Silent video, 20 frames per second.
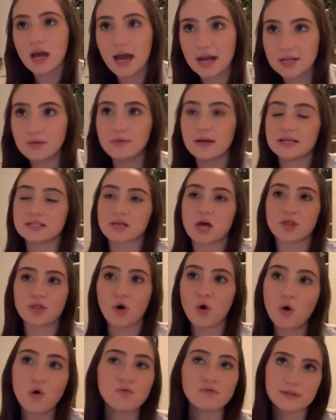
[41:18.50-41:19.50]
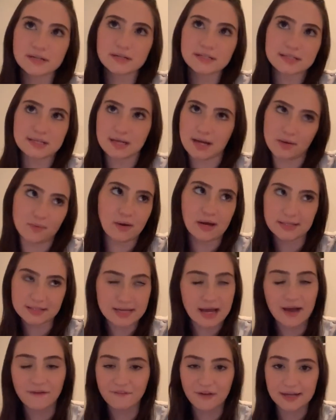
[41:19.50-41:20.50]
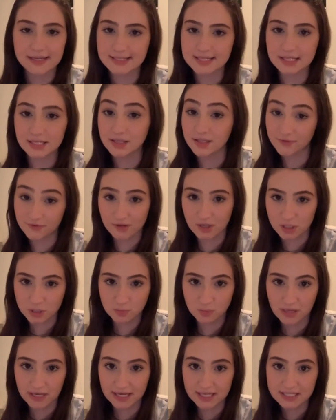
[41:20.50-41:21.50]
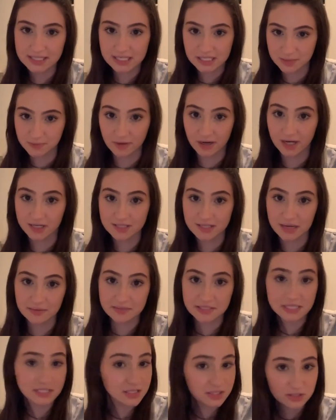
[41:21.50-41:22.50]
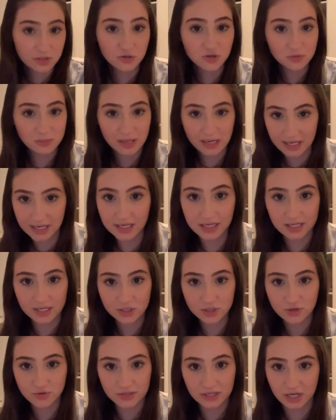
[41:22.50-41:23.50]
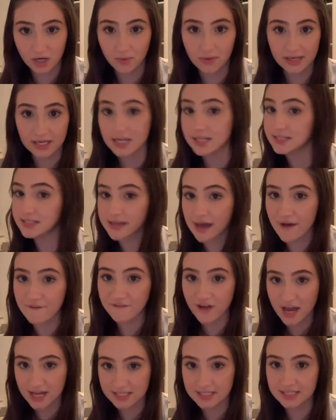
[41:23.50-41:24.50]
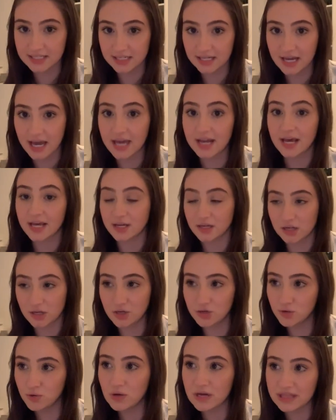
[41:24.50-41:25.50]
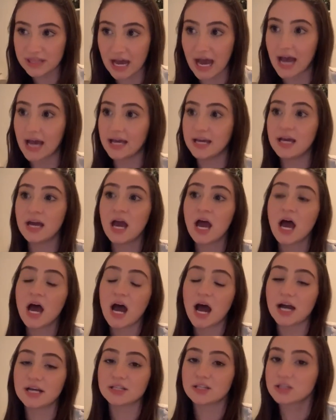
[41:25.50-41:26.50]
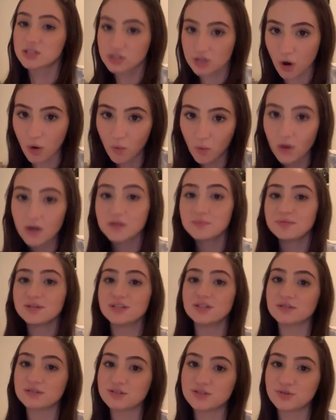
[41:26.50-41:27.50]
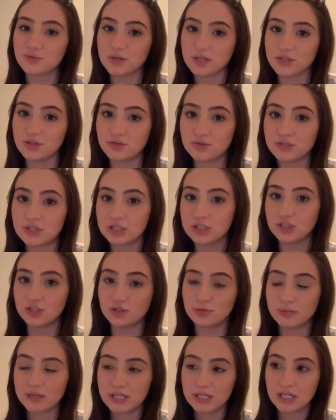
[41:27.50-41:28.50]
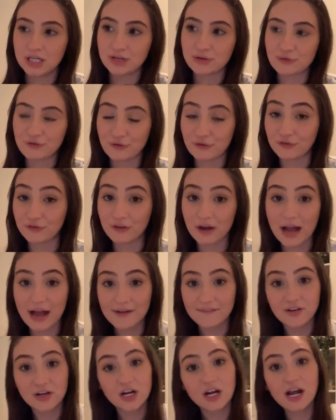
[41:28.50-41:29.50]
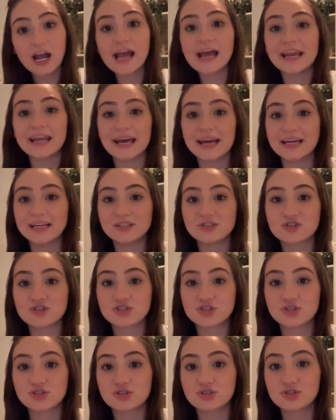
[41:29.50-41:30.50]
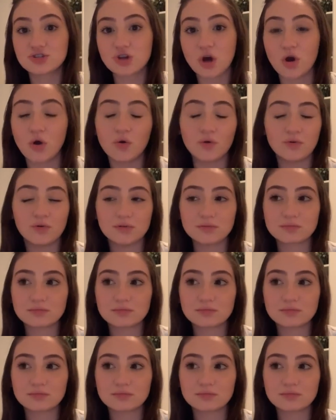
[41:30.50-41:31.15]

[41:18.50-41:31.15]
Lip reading: Anyways, the whole reason I went to FIT in the first place is because I was in the social media industry going into FIT, and I knew that I don't want to be doing YouTube for forever, and I just don't.